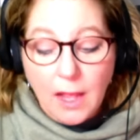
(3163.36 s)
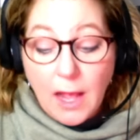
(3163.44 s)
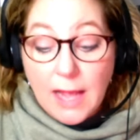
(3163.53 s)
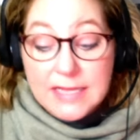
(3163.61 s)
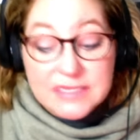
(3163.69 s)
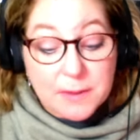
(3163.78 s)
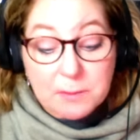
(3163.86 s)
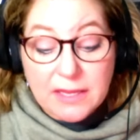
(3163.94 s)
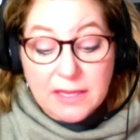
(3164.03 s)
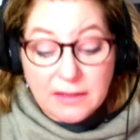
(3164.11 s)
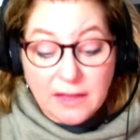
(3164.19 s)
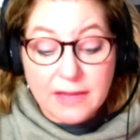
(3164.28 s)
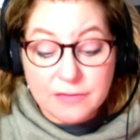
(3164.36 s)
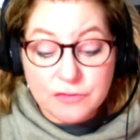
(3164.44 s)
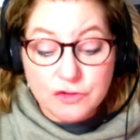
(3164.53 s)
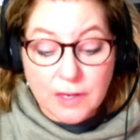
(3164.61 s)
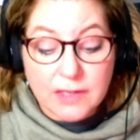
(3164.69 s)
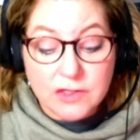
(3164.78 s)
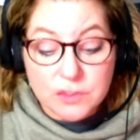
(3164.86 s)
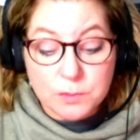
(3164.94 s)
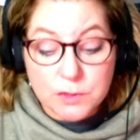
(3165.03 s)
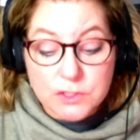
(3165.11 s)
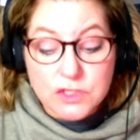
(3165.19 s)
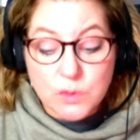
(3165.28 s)
I spent my life trying to
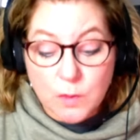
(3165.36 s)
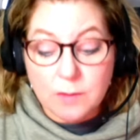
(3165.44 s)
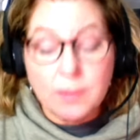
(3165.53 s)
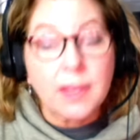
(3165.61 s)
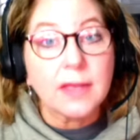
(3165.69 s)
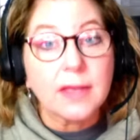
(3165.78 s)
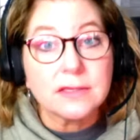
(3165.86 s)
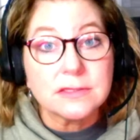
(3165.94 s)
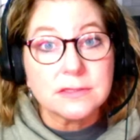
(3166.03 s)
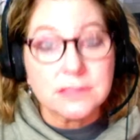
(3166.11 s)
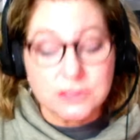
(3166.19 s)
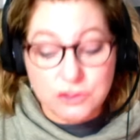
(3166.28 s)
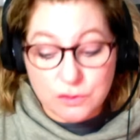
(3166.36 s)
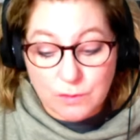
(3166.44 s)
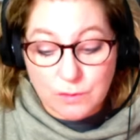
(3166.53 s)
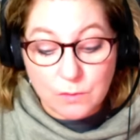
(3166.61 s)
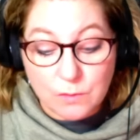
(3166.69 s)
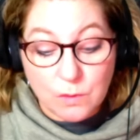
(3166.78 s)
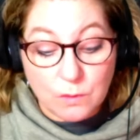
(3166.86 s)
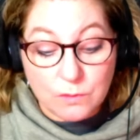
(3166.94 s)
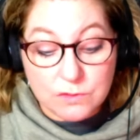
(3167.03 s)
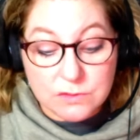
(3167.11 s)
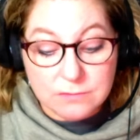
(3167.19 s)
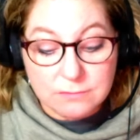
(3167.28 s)
put square pegs into round
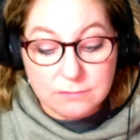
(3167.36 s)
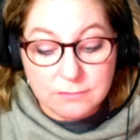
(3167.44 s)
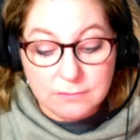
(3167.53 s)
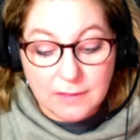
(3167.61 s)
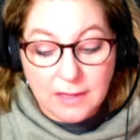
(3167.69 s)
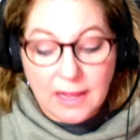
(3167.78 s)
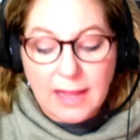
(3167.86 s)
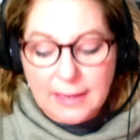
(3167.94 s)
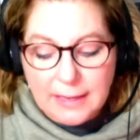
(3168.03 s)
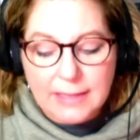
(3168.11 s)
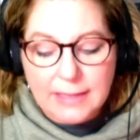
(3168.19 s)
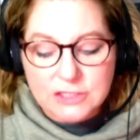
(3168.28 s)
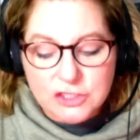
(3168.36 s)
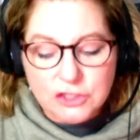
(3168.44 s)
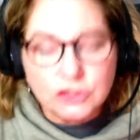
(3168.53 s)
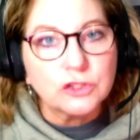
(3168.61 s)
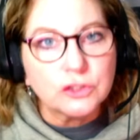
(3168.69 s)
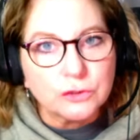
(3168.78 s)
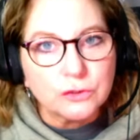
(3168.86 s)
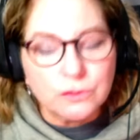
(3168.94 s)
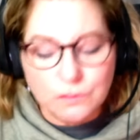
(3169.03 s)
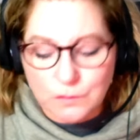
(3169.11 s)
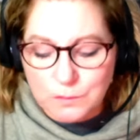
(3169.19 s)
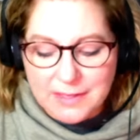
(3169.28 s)
holes. I had to learn
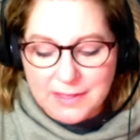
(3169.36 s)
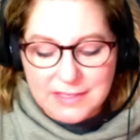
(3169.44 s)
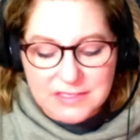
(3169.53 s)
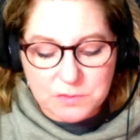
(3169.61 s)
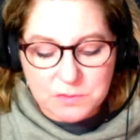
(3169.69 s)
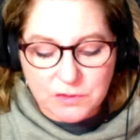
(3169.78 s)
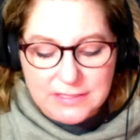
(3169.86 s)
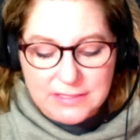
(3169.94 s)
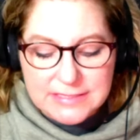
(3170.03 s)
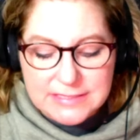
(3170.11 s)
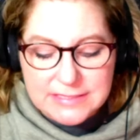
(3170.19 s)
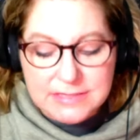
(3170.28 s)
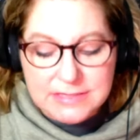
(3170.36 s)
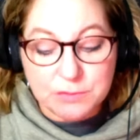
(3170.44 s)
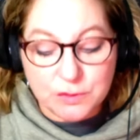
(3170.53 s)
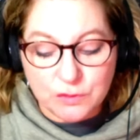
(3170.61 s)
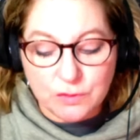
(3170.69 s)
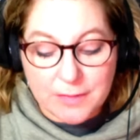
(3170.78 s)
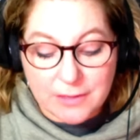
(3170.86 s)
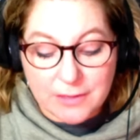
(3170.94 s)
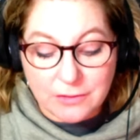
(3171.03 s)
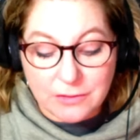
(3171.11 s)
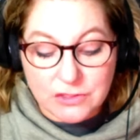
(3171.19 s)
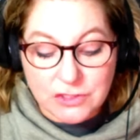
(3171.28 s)
through my experiences in plural
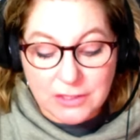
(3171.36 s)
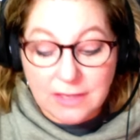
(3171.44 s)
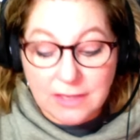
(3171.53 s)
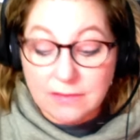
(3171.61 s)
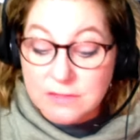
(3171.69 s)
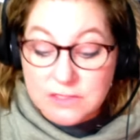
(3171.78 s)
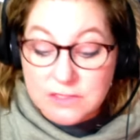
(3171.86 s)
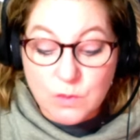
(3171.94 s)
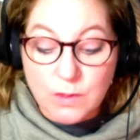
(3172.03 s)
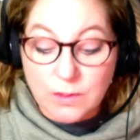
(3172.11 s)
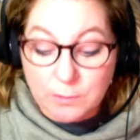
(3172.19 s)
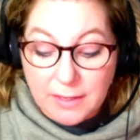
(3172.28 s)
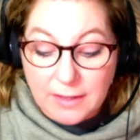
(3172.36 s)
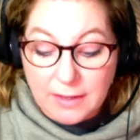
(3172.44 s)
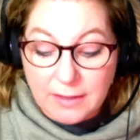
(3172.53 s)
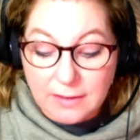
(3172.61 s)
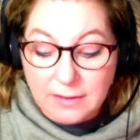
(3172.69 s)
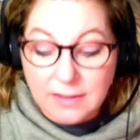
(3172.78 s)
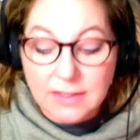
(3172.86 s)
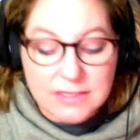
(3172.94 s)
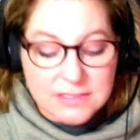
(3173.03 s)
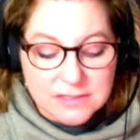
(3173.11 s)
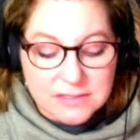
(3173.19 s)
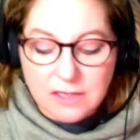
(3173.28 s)
marriage that the square peg
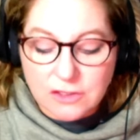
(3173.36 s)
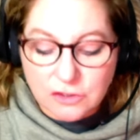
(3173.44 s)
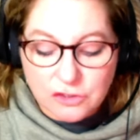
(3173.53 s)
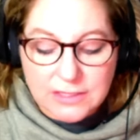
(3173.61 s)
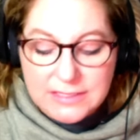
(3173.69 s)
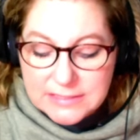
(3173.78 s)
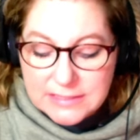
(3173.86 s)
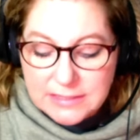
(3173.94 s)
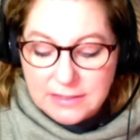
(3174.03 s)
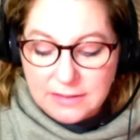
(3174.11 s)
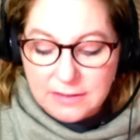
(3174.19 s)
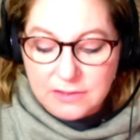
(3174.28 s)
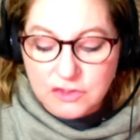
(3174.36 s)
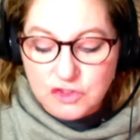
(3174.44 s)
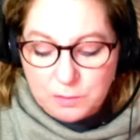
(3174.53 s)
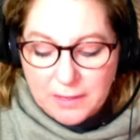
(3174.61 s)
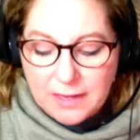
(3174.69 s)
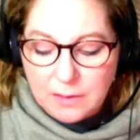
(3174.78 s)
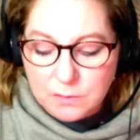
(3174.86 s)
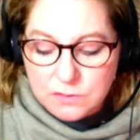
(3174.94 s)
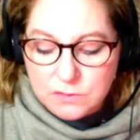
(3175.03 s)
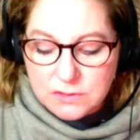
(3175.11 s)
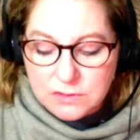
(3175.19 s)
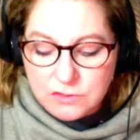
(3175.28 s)
is not a good idea to
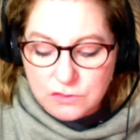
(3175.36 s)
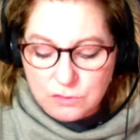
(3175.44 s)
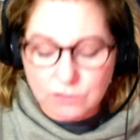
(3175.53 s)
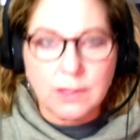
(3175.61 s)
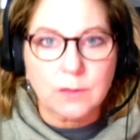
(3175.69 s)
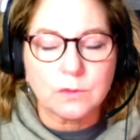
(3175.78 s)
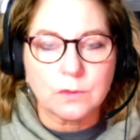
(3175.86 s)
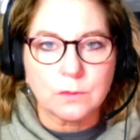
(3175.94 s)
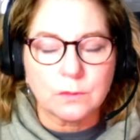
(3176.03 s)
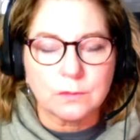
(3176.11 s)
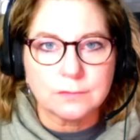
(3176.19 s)
pound into the round hole.